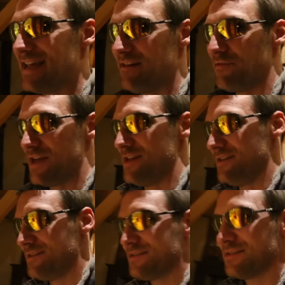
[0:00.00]

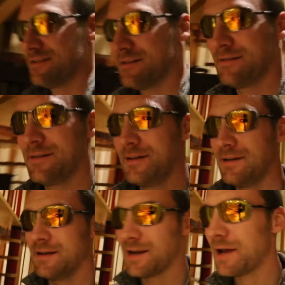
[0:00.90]
EVs. Right.
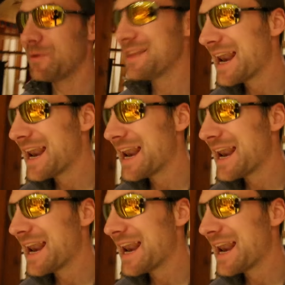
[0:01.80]
Like with